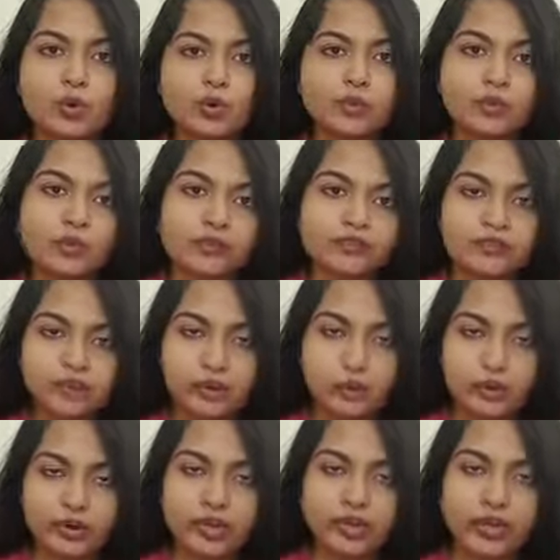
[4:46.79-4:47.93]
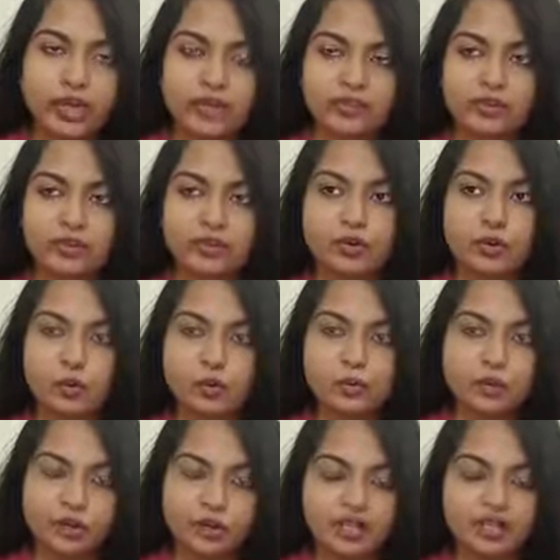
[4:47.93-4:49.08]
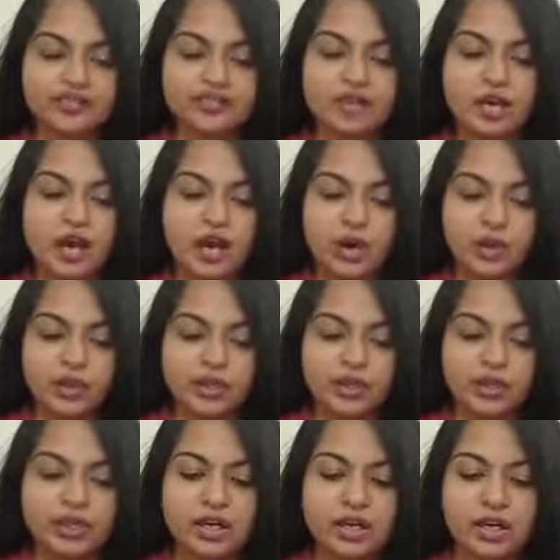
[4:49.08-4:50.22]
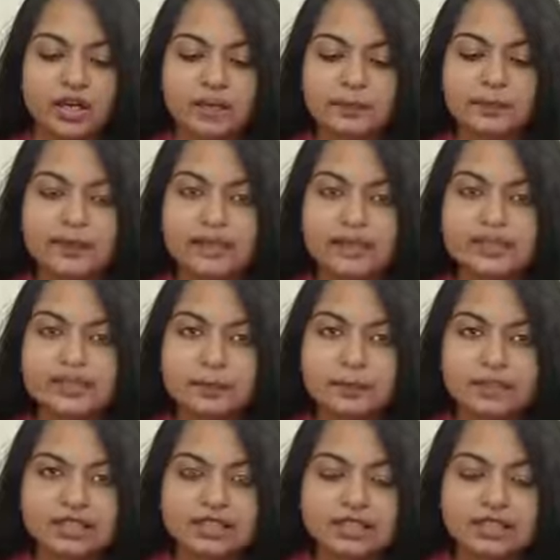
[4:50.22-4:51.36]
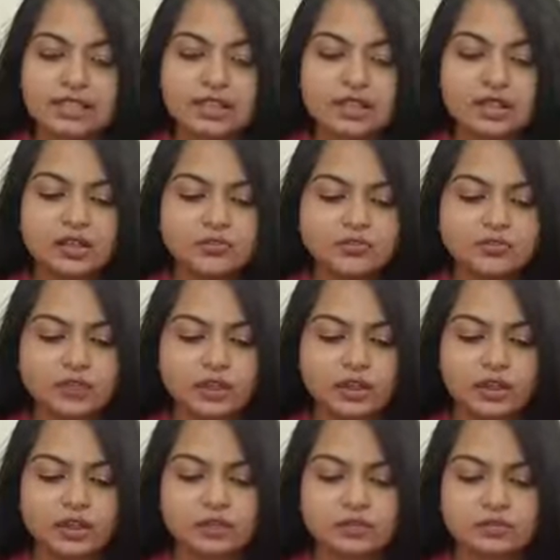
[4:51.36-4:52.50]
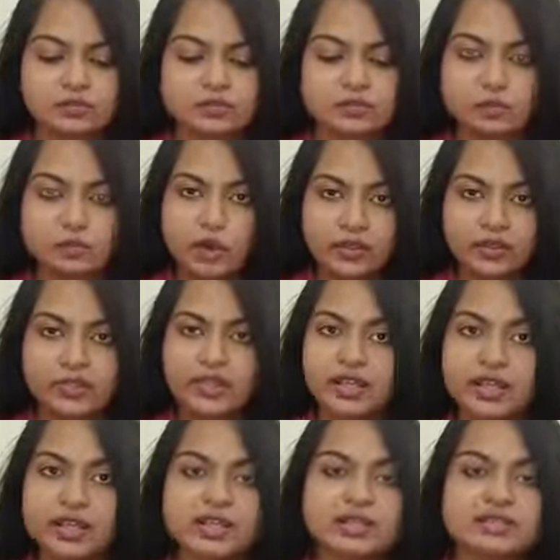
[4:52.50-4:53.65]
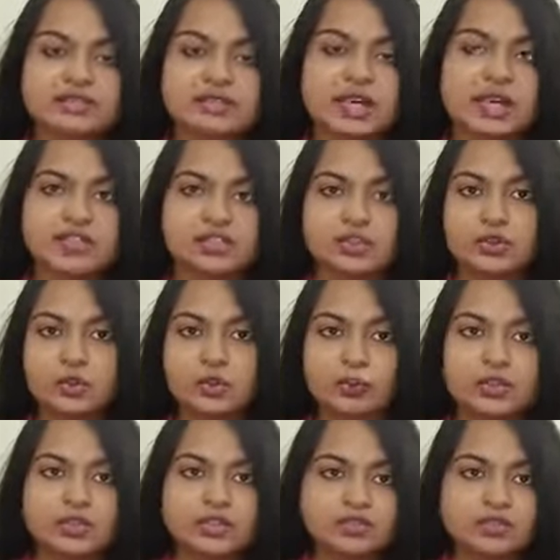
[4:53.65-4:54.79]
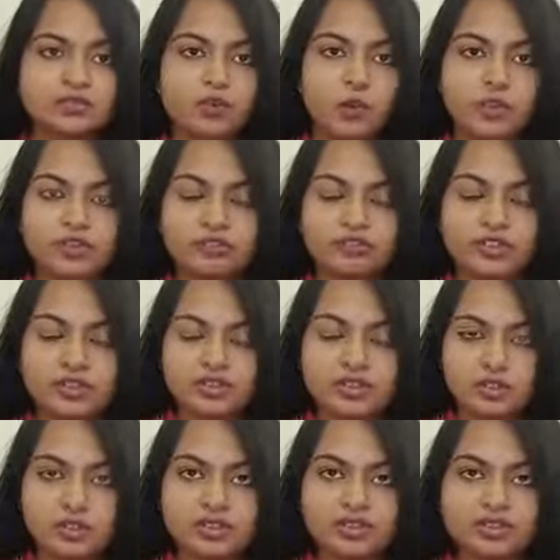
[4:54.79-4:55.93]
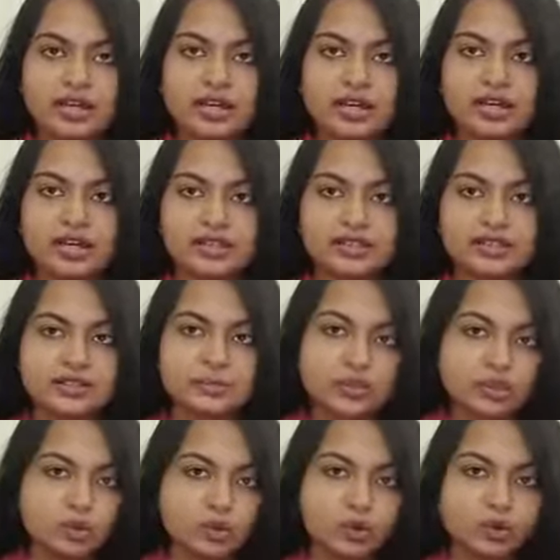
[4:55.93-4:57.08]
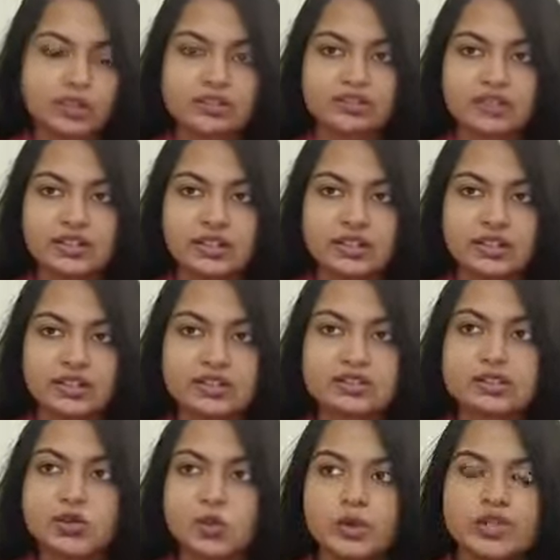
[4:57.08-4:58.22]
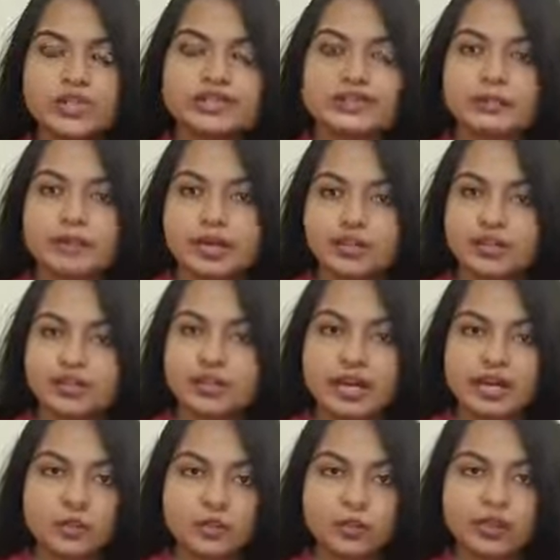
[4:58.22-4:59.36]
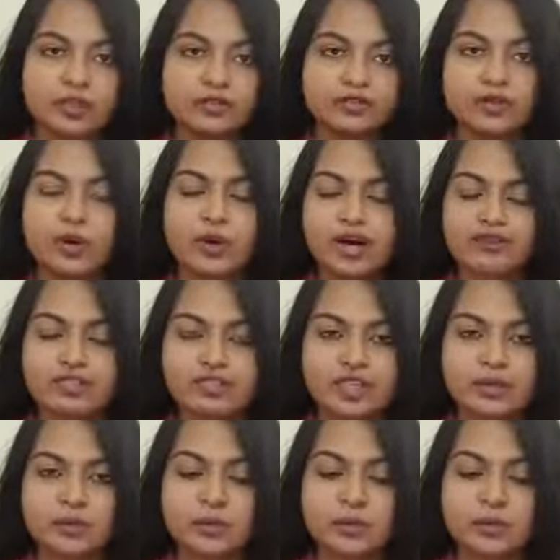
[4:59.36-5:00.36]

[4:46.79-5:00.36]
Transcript: way of scoring and their own perks. Okay, but PTE, for one thing, is, as you know, because of all the features, it's much more convenient. So it's better that way if you have a time